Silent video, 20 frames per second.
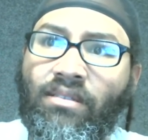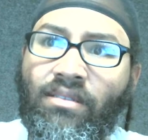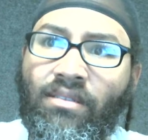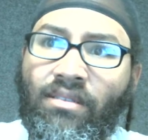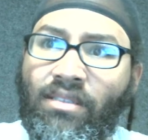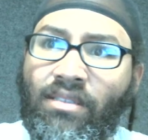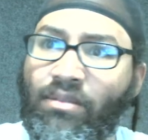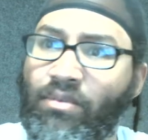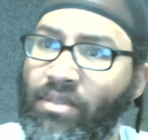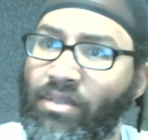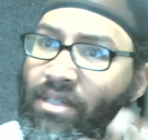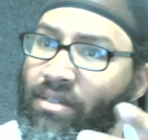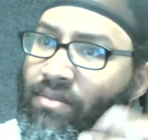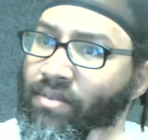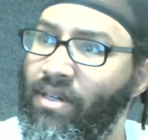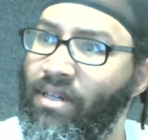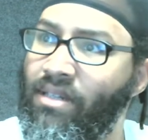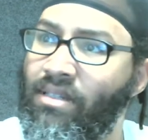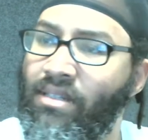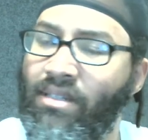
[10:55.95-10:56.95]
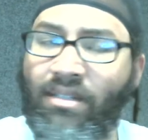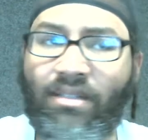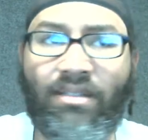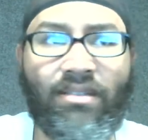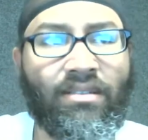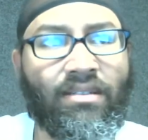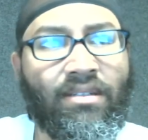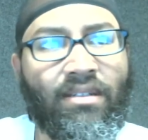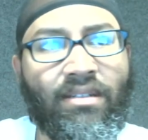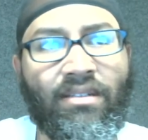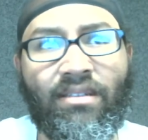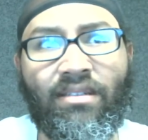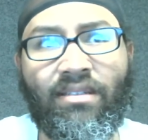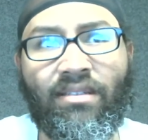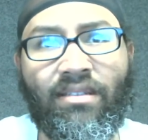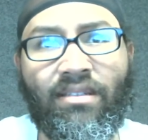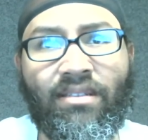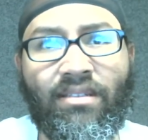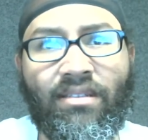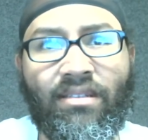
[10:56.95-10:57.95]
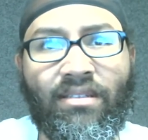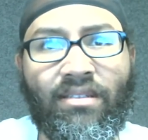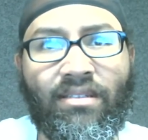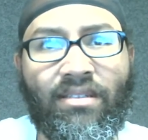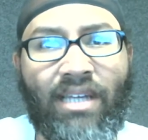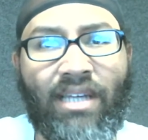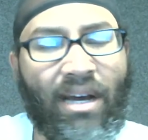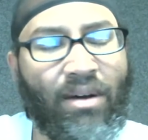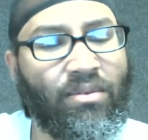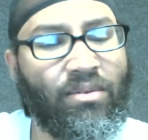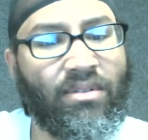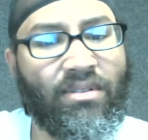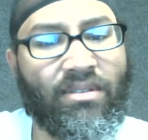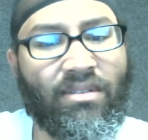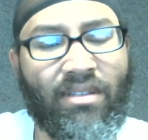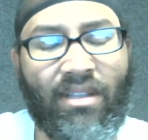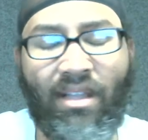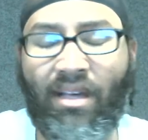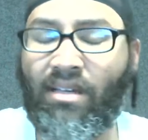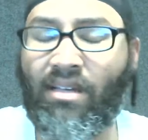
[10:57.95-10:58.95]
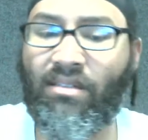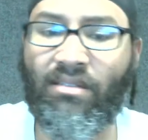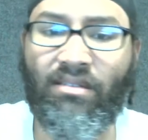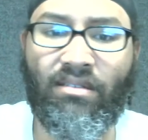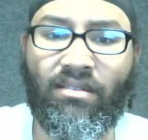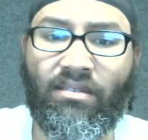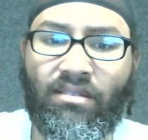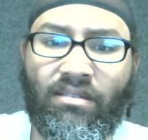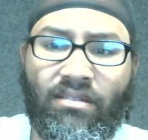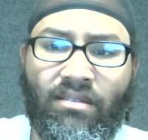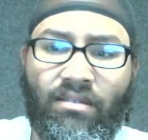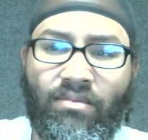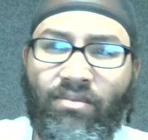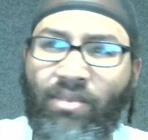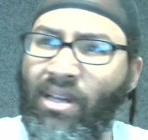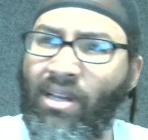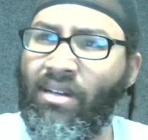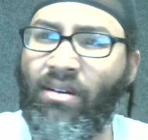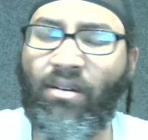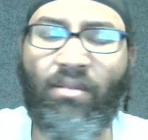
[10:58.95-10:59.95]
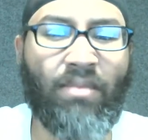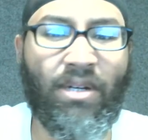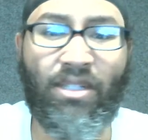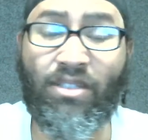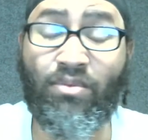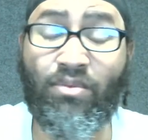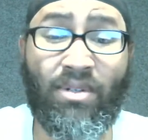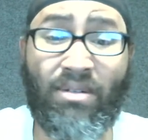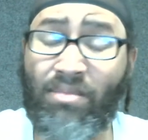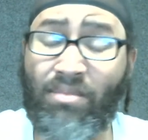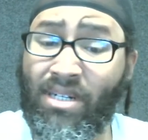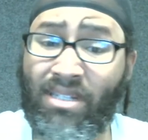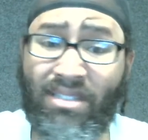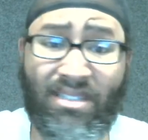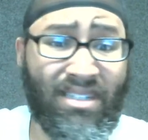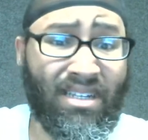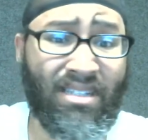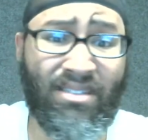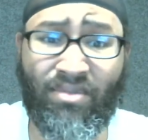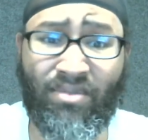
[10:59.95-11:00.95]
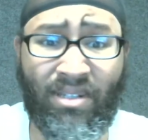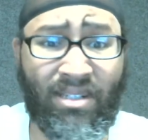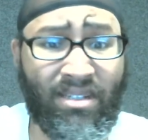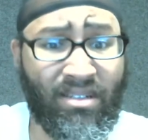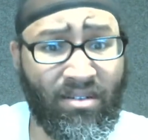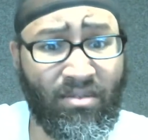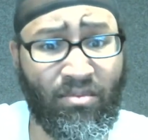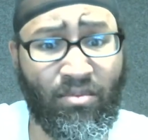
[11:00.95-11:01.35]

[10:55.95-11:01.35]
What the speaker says: She would leave it under the counter, like, Ray ain't gonna mess with it because he ain't drinking no more.